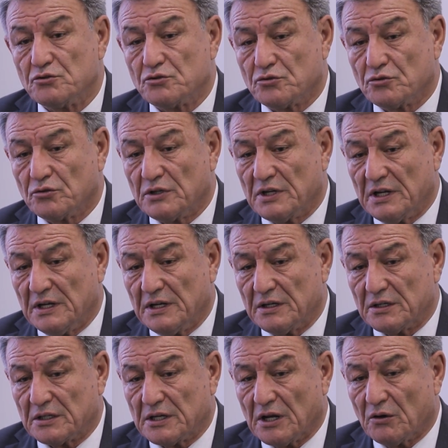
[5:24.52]
Shunda
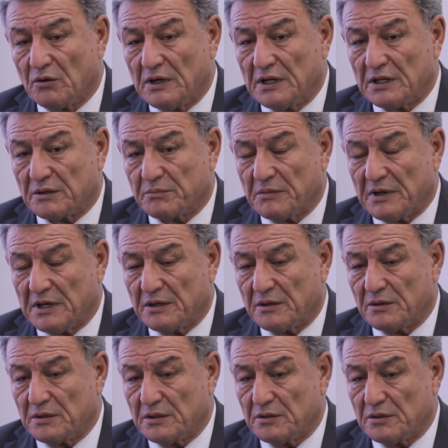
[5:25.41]
davlat, men
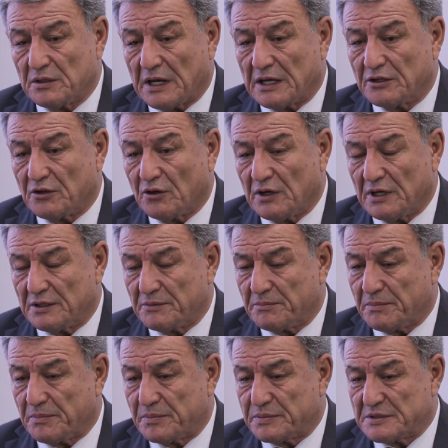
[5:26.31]
Adolat
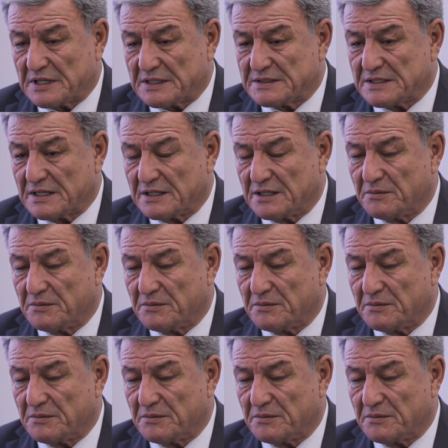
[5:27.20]
Social